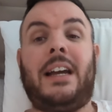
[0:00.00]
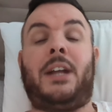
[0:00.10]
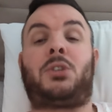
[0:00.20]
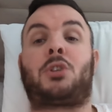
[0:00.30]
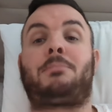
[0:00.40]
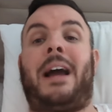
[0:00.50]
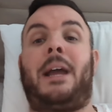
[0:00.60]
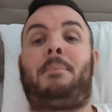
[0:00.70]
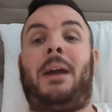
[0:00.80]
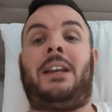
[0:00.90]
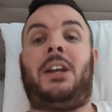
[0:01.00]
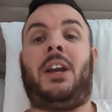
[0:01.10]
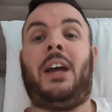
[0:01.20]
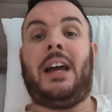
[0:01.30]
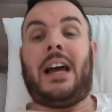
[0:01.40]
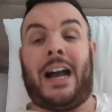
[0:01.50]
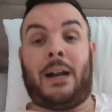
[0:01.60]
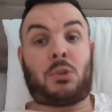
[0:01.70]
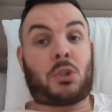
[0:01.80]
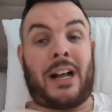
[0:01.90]
It's just my opinion, and
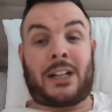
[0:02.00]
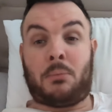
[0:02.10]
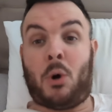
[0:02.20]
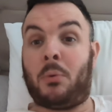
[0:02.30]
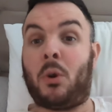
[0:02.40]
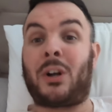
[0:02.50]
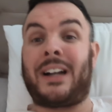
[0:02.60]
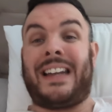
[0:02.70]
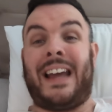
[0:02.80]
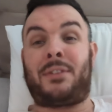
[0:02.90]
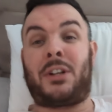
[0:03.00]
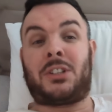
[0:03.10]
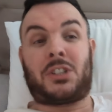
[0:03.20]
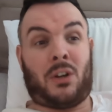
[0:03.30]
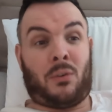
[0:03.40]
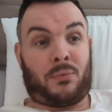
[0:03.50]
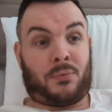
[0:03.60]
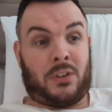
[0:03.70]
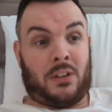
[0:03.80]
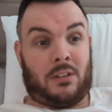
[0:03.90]
I'm just at the moment looking at the evidence of
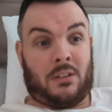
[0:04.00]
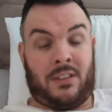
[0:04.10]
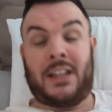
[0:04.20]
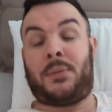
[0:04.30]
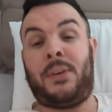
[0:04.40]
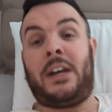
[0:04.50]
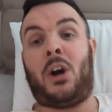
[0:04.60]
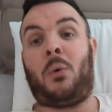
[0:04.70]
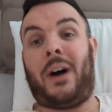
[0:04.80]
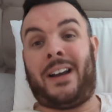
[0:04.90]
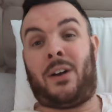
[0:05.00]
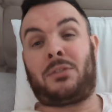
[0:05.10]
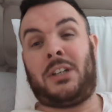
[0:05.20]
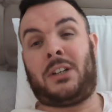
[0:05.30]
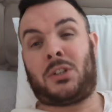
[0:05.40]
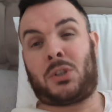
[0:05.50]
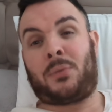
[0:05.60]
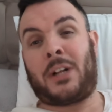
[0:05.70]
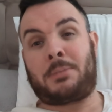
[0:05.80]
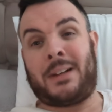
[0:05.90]
this video and obviously the
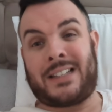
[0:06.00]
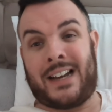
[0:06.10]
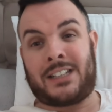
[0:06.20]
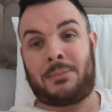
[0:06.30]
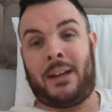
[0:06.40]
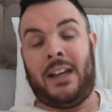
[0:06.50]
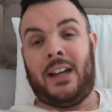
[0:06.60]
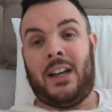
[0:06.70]
stuff that's been sent to me.